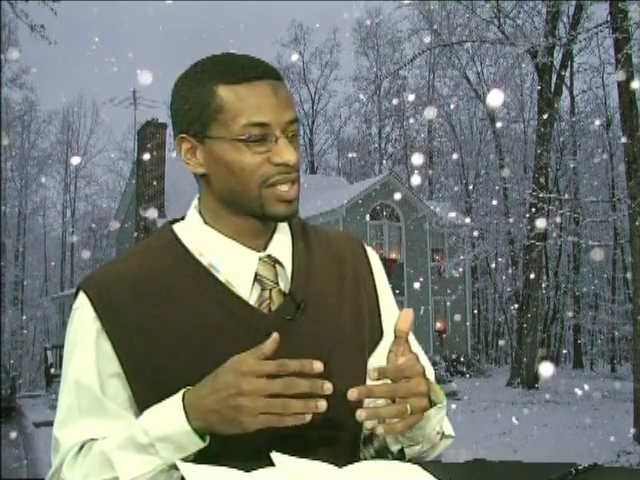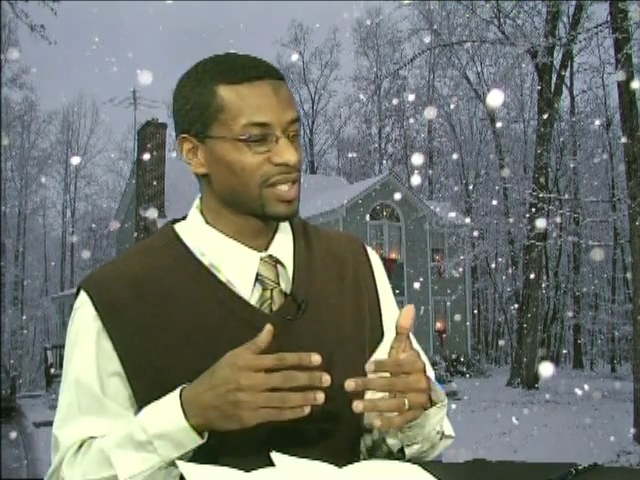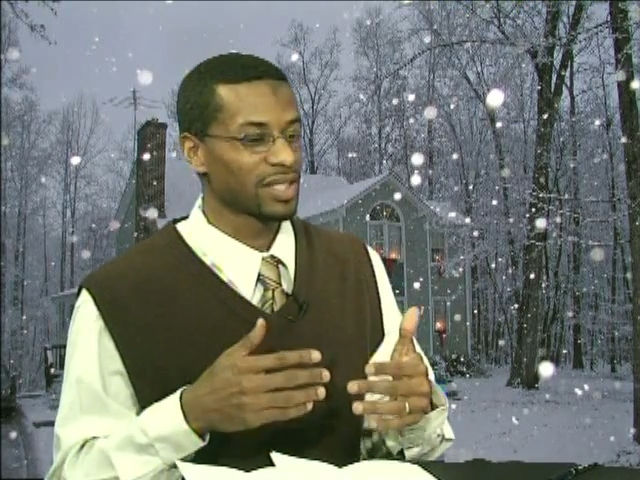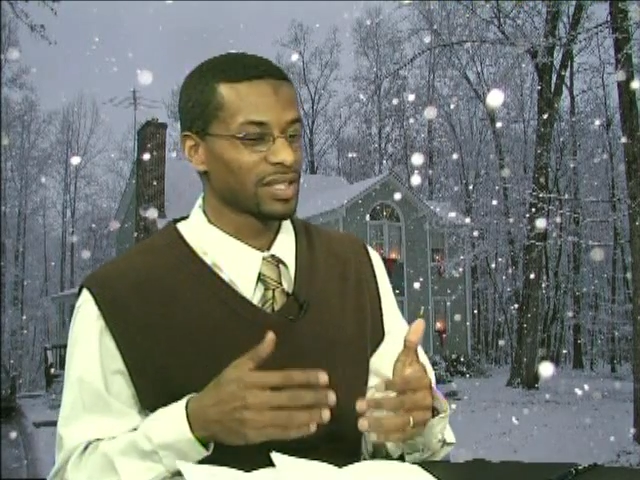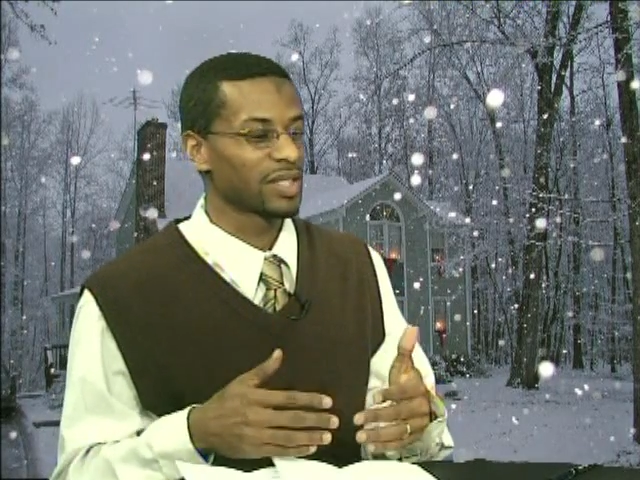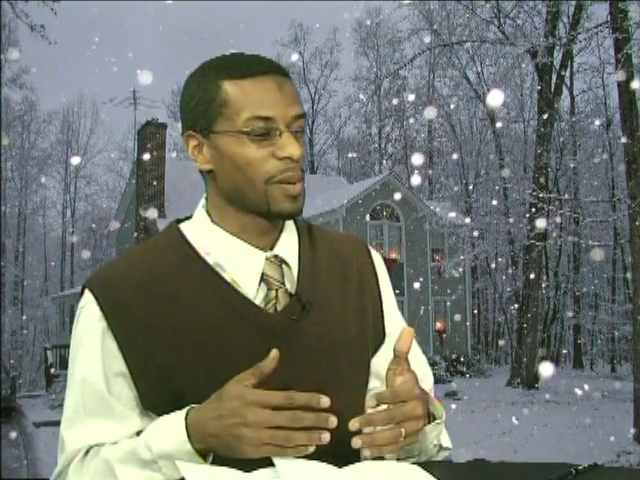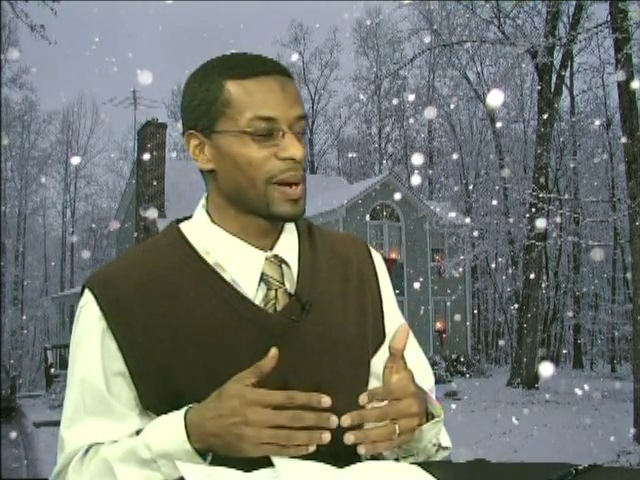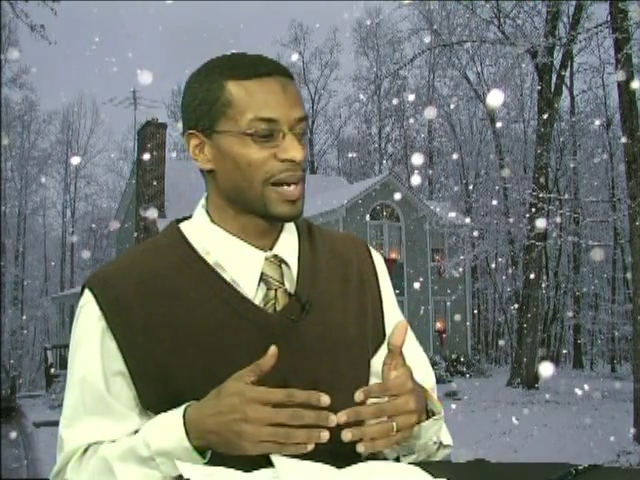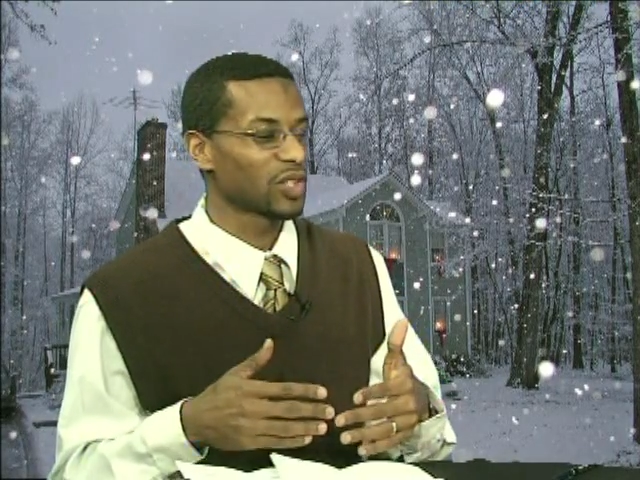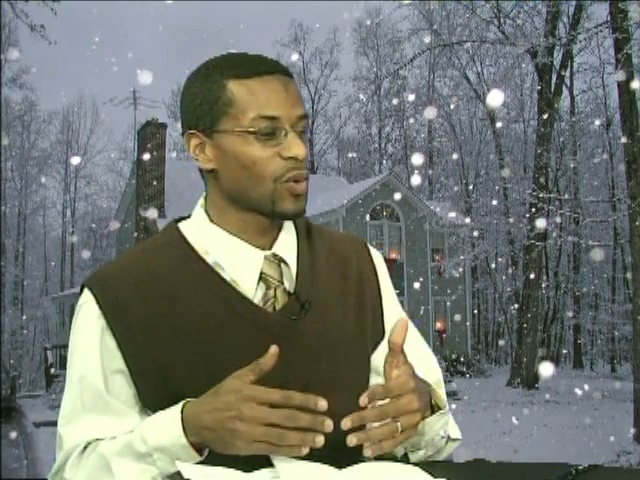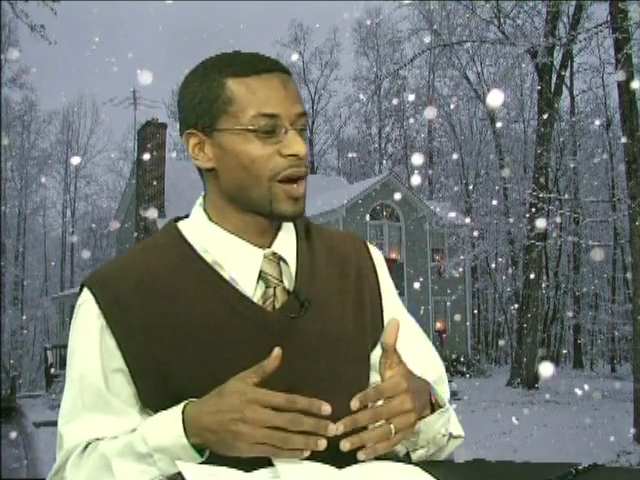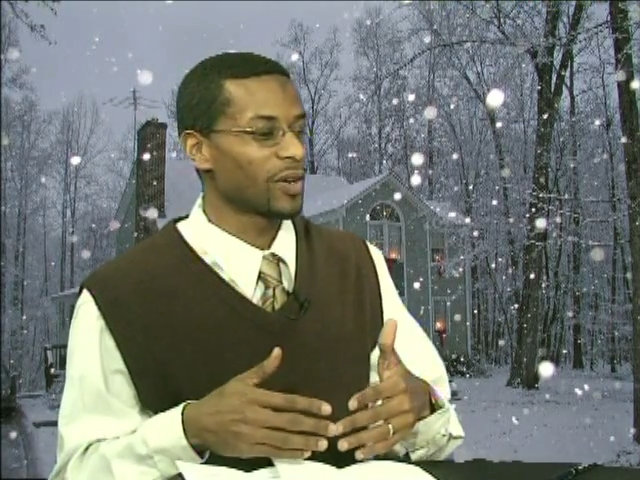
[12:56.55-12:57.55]
just
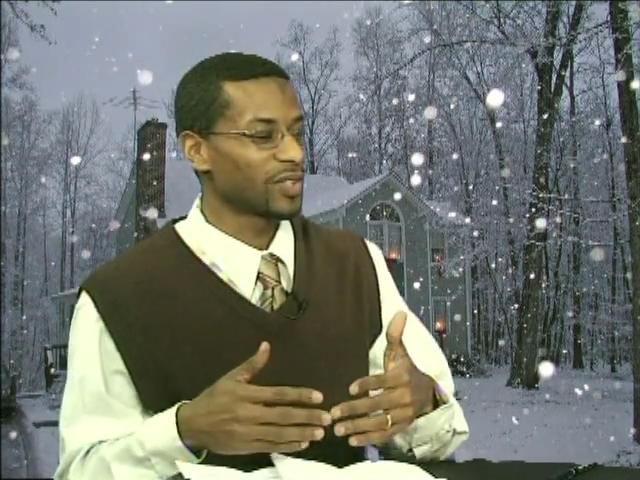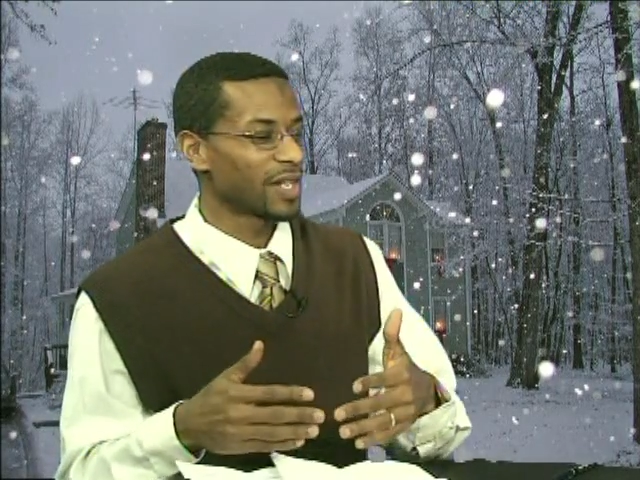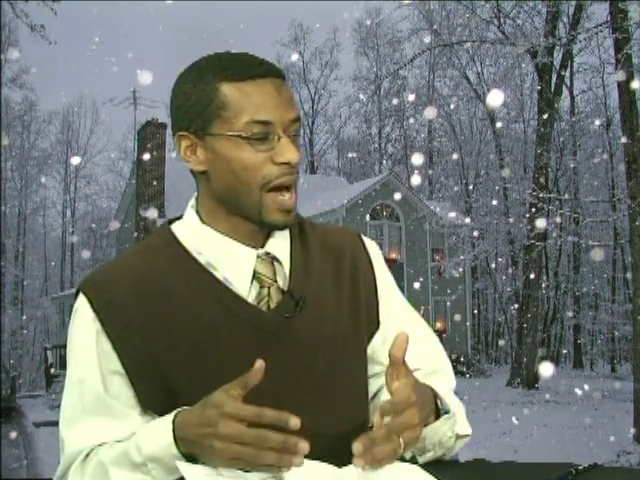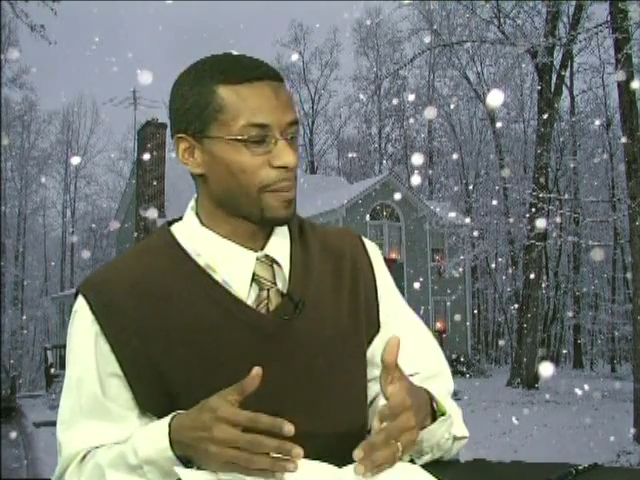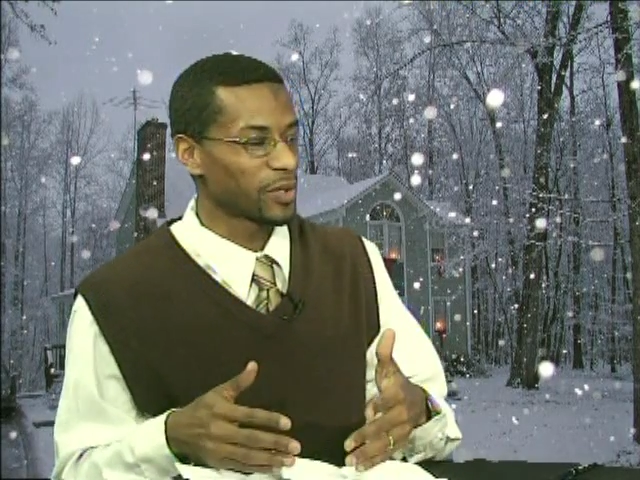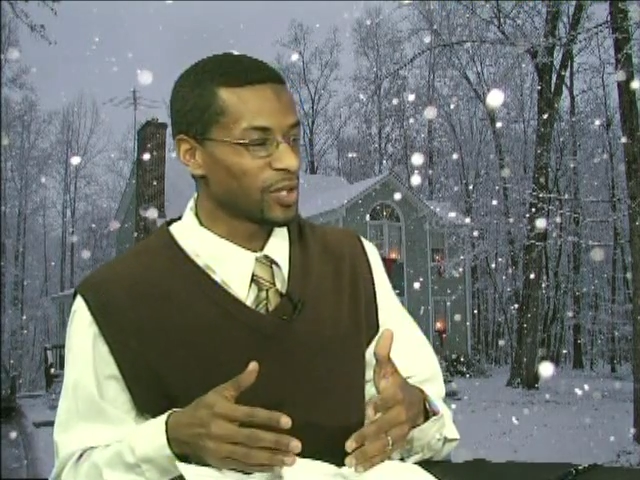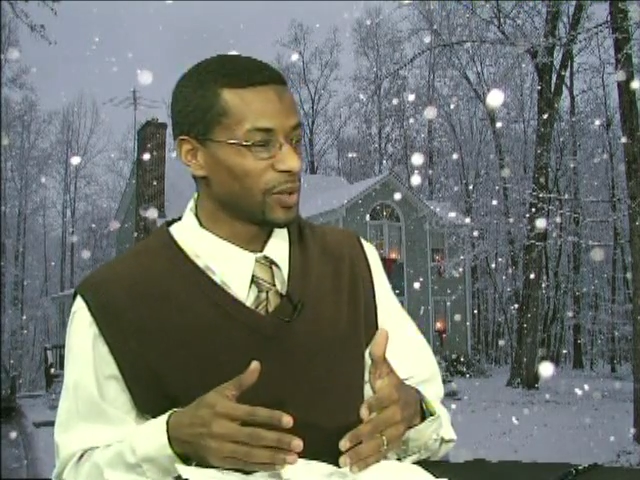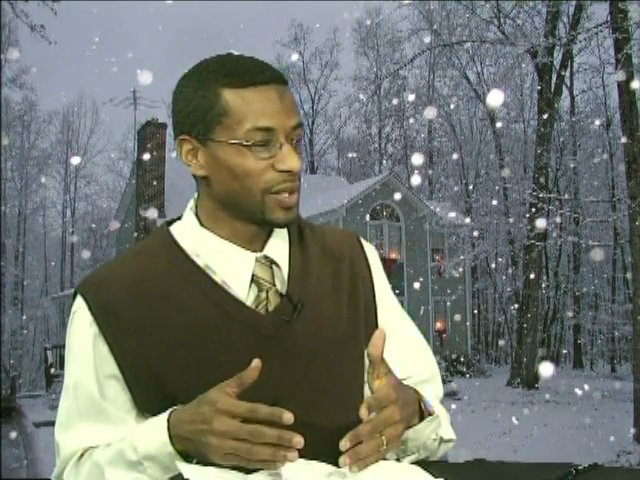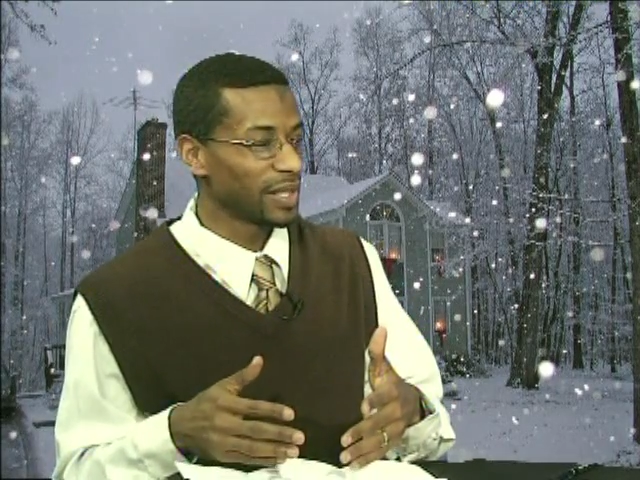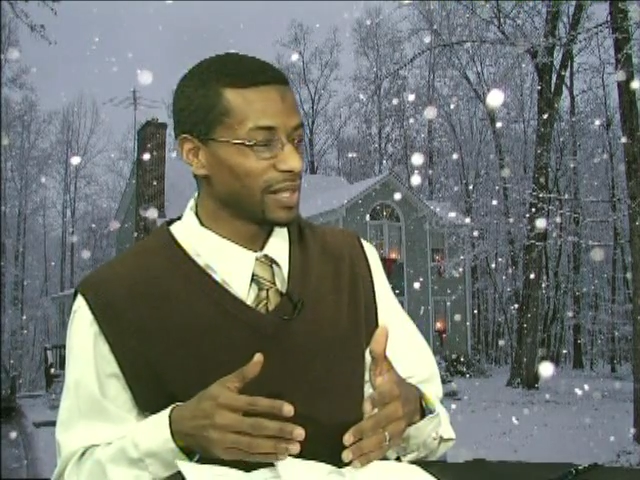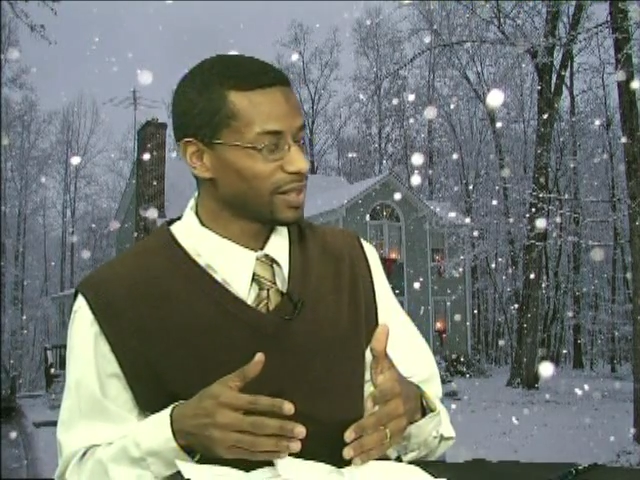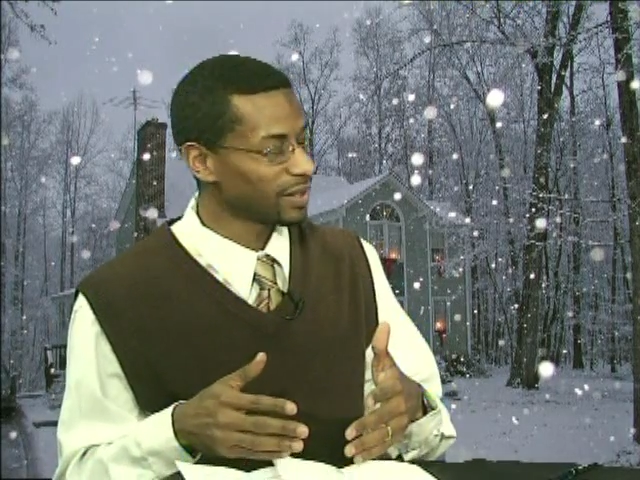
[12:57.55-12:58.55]
somebody squanders an
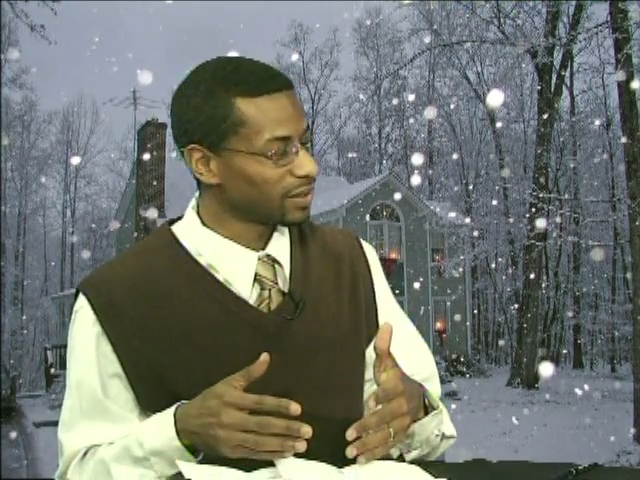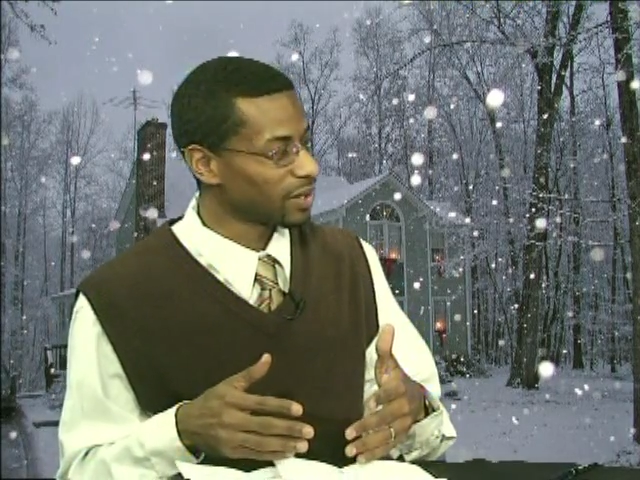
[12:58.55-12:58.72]
opportunity,